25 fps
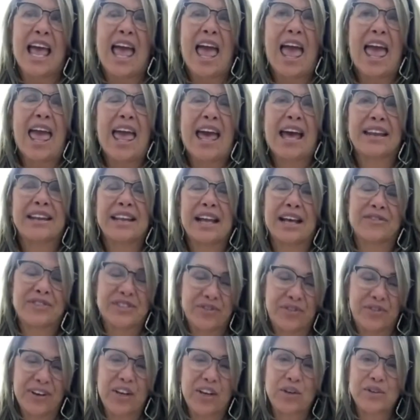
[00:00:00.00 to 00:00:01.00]
and it's
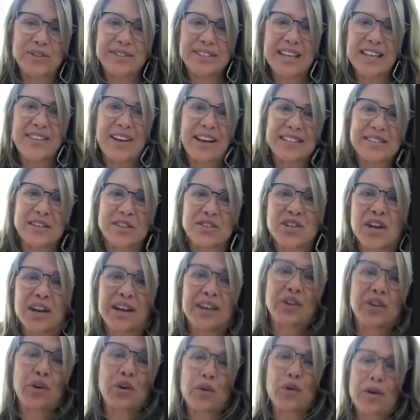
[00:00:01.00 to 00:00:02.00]
funny you say that because I was
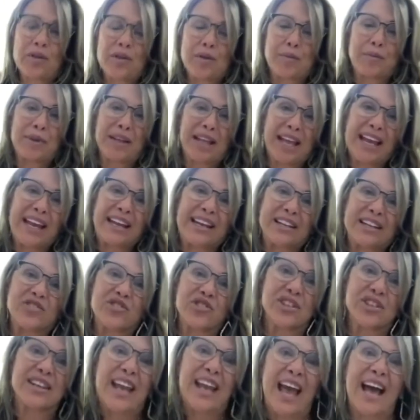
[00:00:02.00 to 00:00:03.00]
talking to a girl on the plane and
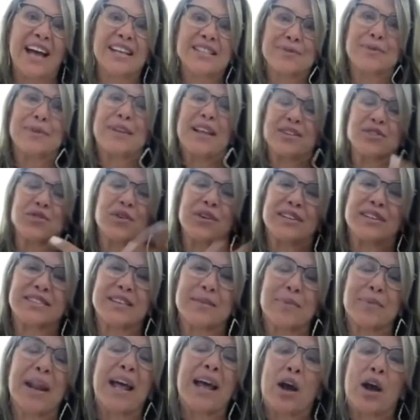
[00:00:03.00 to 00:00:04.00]
she had asked me, that's why I
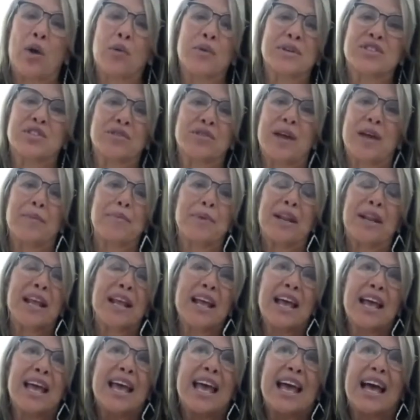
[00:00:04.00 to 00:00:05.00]
said, but I always do that. But
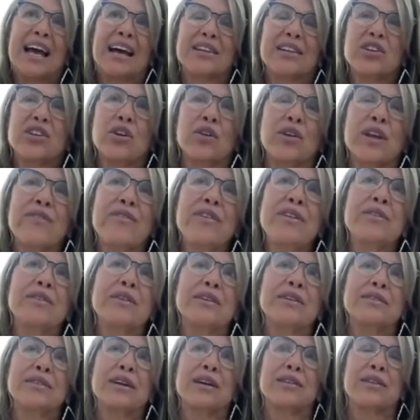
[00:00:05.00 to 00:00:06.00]
uh, you know, even
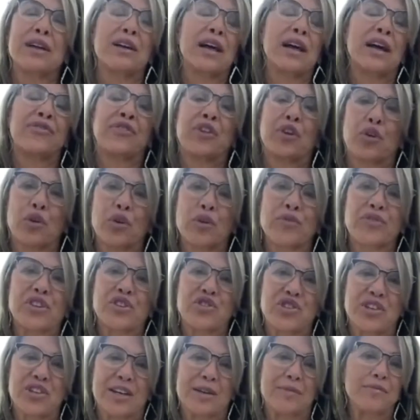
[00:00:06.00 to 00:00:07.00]
at the girl at the
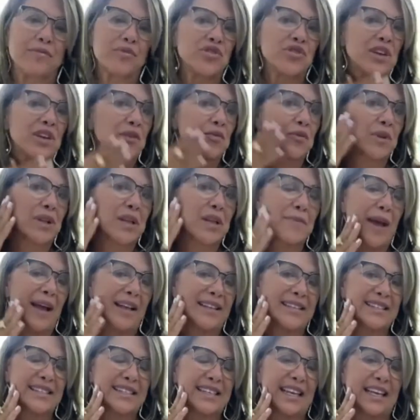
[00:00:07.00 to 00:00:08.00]
gym, she had really
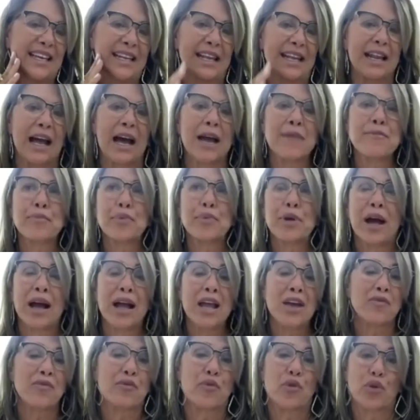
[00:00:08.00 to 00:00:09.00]
bad skin, and I'm I
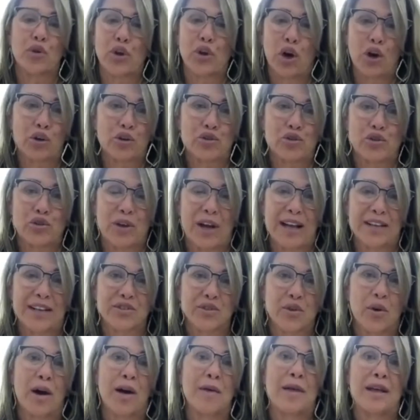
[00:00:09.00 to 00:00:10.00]
have four daughters, you guys,
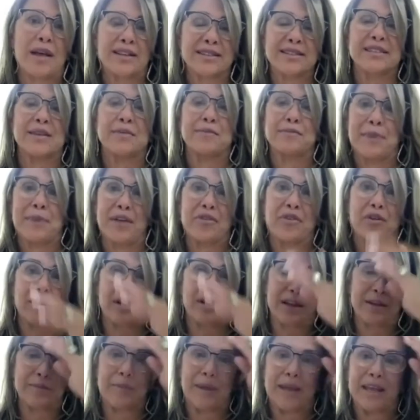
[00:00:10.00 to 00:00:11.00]
so I, it's the mother
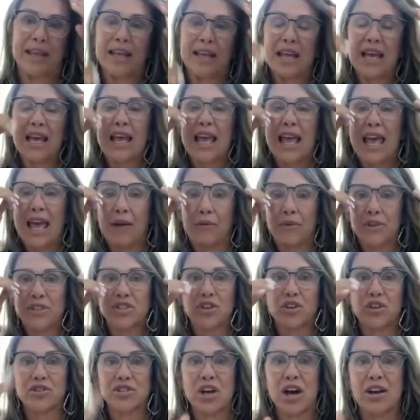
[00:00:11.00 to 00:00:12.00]
in me. And we
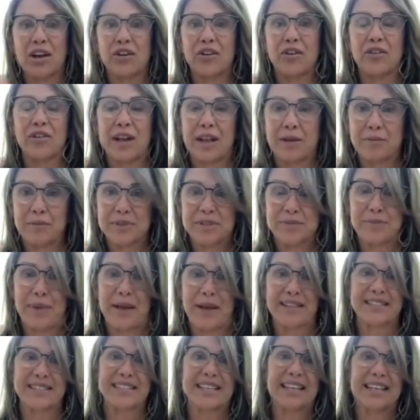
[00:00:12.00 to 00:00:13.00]
started talking. Her name was
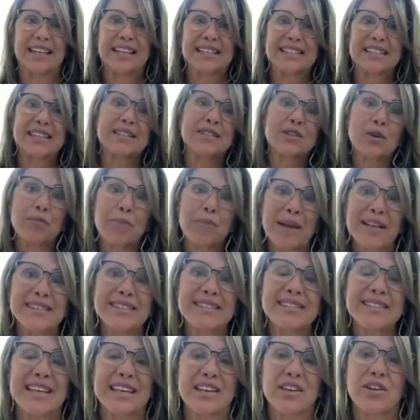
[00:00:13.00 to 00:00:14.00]
Betsy, and I said, "So
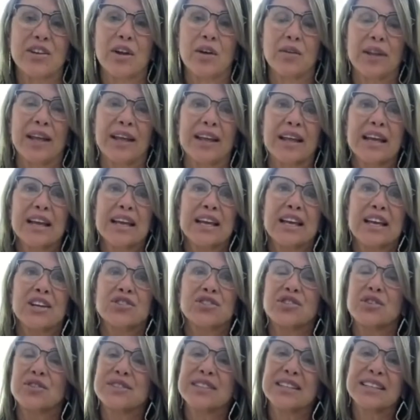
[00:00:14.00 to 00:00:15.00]
Betsy, you know, like
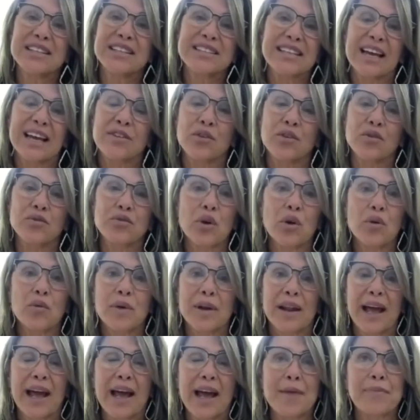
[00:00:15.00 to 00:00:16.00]
she goes, Liz, I don't know
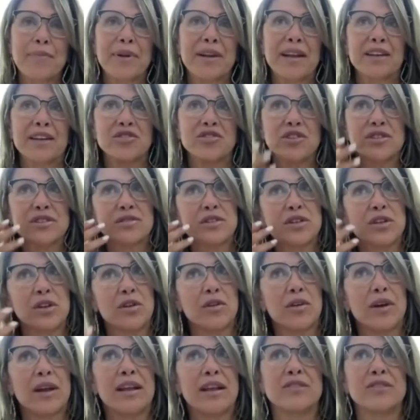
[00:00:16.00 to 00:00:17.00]
what happened. I just, you
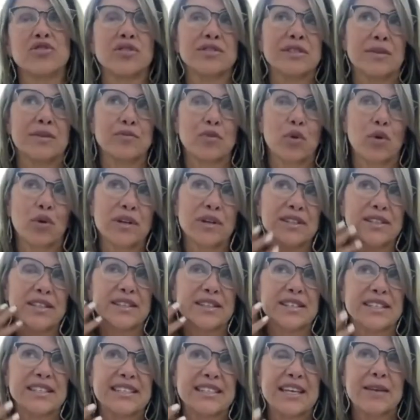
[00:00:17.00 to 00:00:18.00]
know." And she goes, "I'm going into the
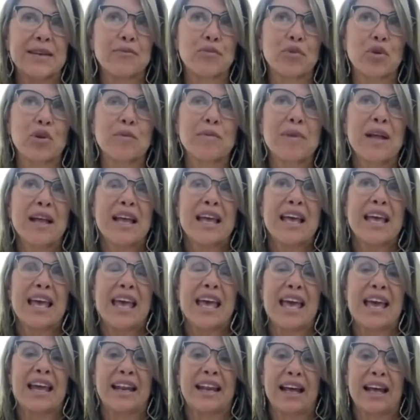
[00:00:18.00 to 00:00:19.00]
steam room,"
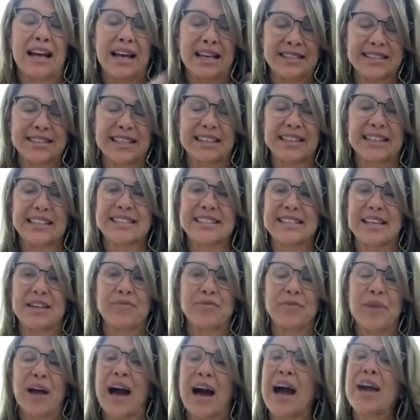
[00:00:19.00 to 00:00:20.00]
and I said,
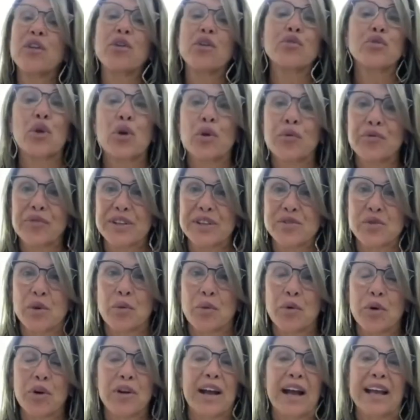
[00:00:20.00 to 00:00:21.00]
"Listen, I don't know if this will
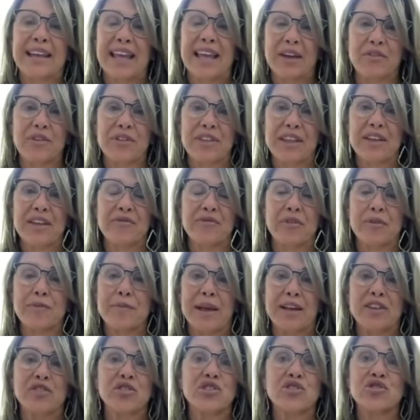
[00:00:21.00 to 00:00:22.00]
work." I gave her the
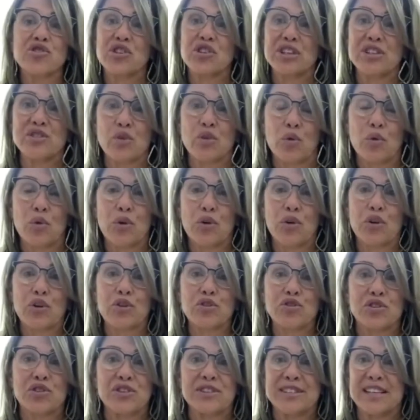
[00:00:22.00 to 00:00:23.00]
information. She's
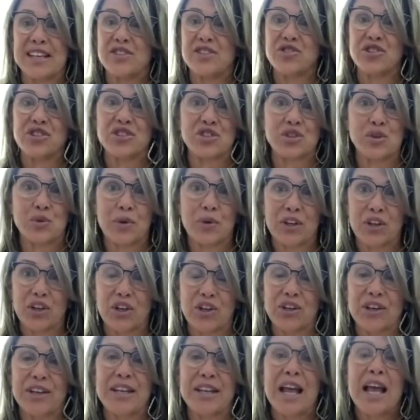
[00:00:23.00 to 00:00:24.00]
ordered. She said she's doing
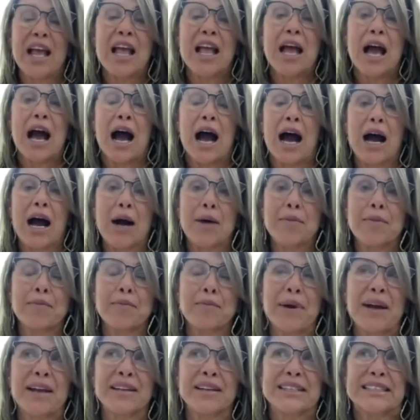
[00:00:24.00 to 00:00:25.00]
good, um,
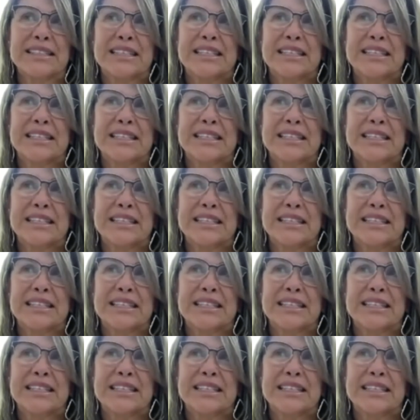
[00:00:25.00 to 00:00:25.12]
but